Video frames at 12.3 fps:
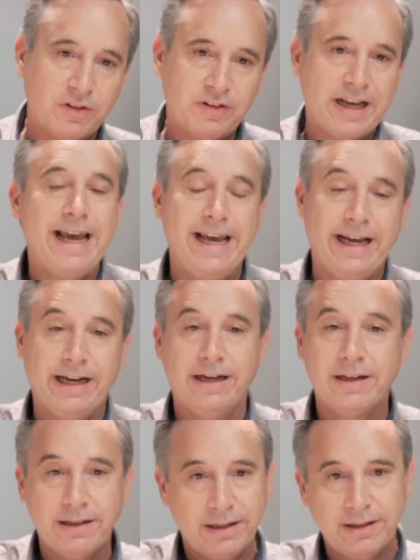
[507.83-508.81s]
or
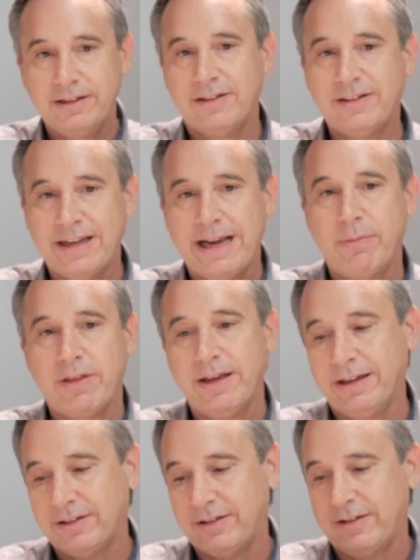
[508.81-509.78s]
saying these same
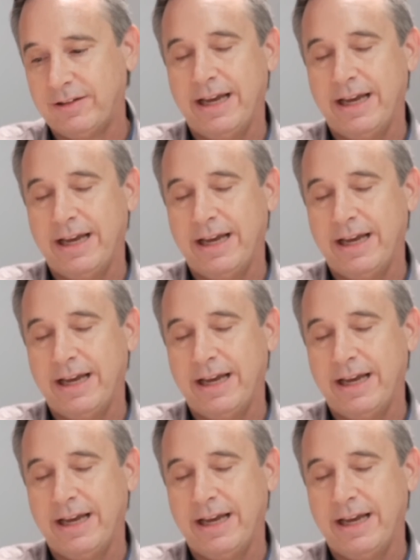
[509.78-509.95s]
things